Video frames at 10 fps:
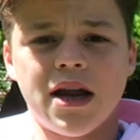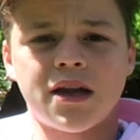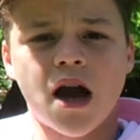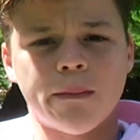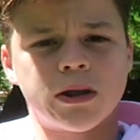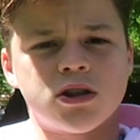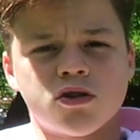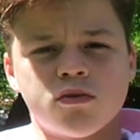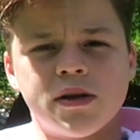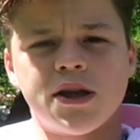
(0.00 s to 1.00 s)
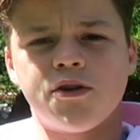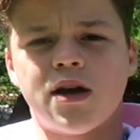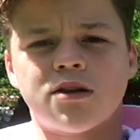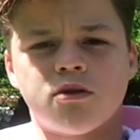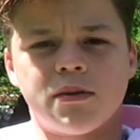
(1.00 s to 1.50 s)
and comment to social media you
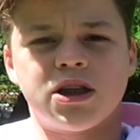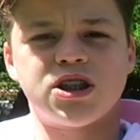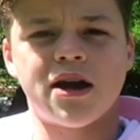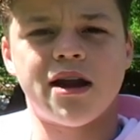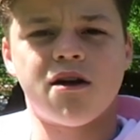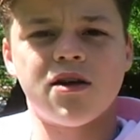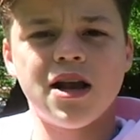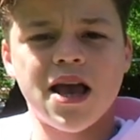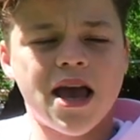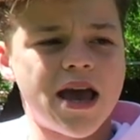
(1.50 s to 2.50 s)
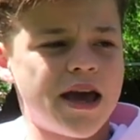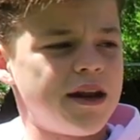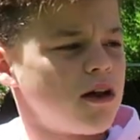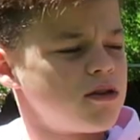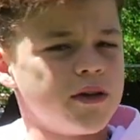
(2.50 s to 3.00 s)
guys want me to shout out
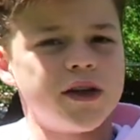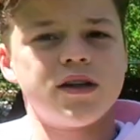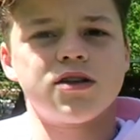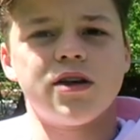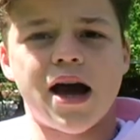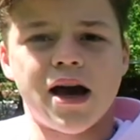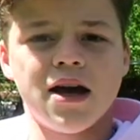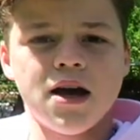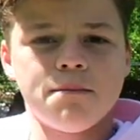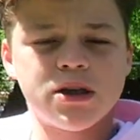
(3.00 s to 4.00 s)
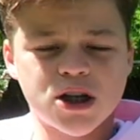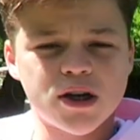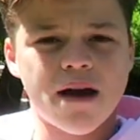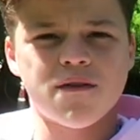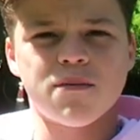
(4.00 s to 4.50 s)
and I'll do it. So yeah, be sure
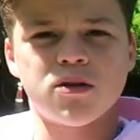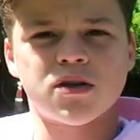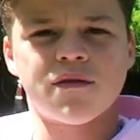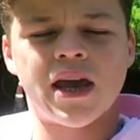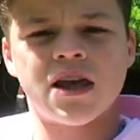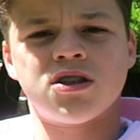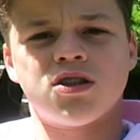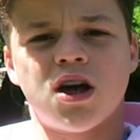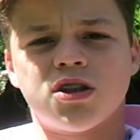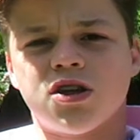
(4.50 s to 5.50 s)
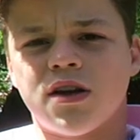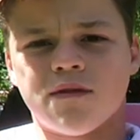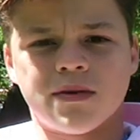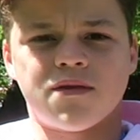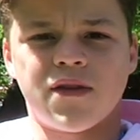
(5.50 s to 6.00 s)
you have your post notifications on so you
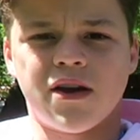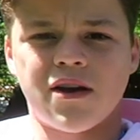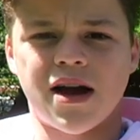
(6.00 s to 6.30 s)
never miss a video,